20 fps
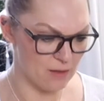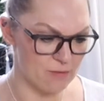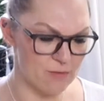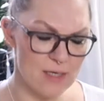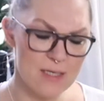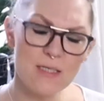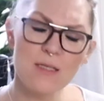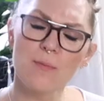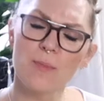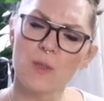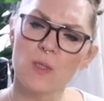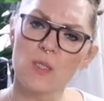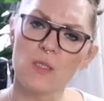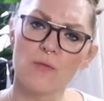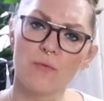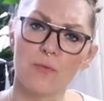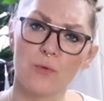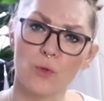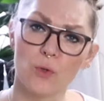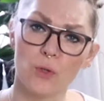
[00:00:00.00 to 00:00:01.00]
recipes
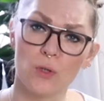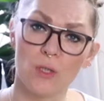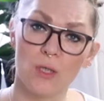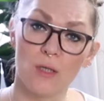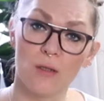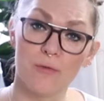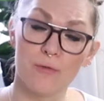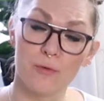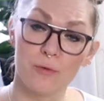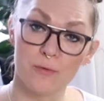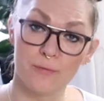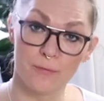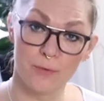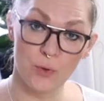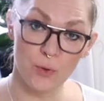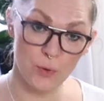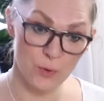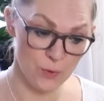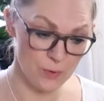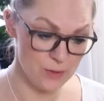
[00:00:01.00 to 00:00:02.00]
for
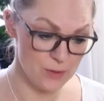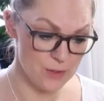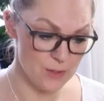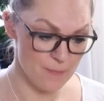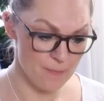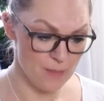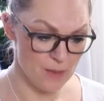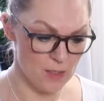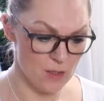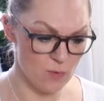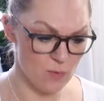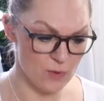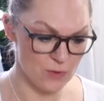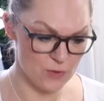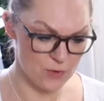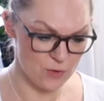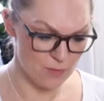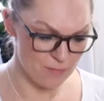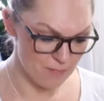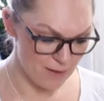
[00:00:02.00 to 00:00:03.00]
food,
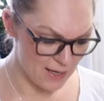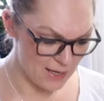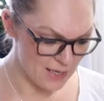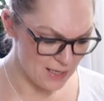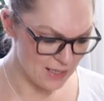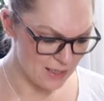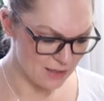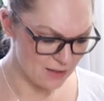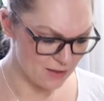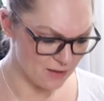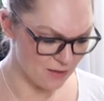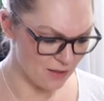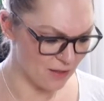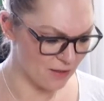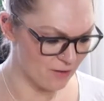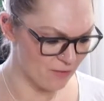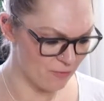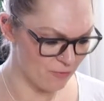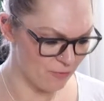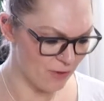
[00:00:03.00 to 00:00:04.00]
what to make,
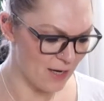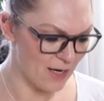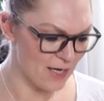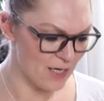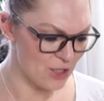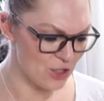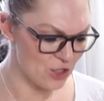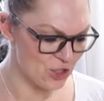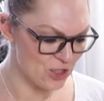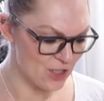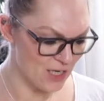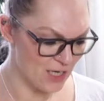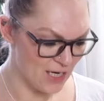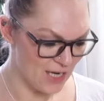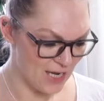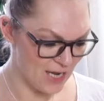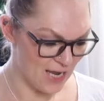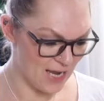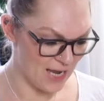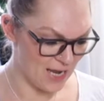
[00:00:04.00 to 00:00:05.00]
and fresh.
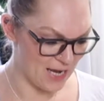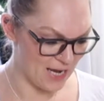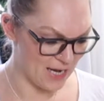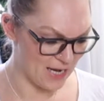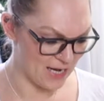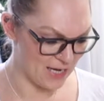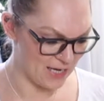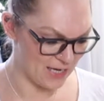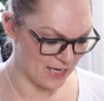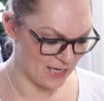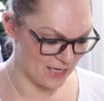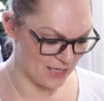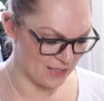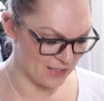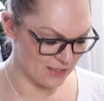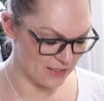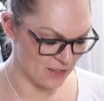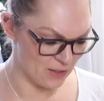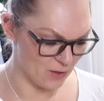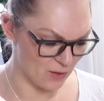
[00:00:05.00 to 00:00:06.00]

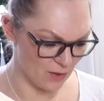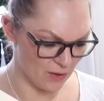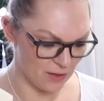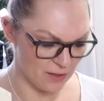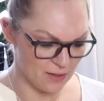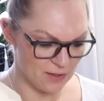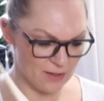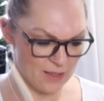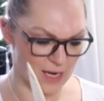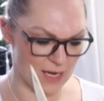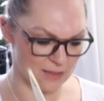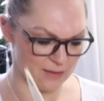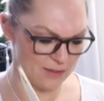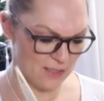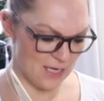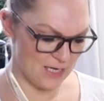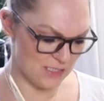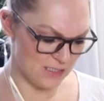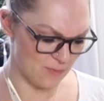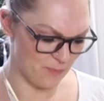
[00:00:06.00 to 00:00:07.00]
And at the
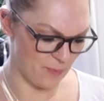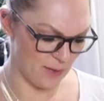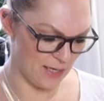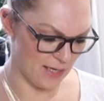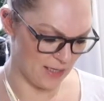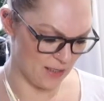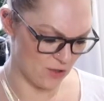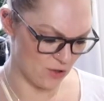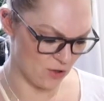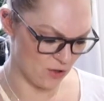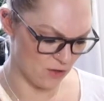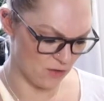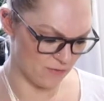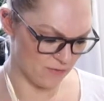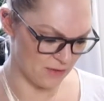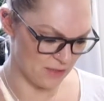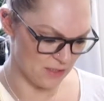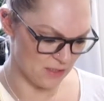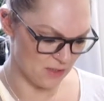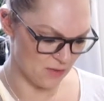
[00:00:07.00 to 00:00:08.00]
last page
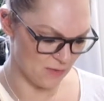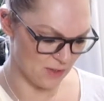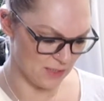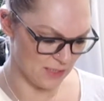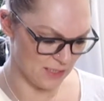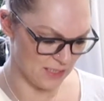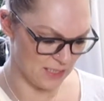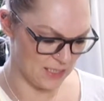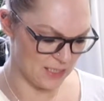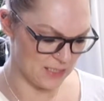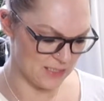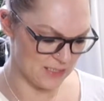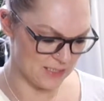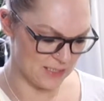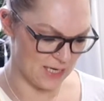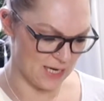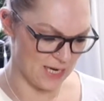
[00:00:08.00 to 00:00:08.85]
of this one is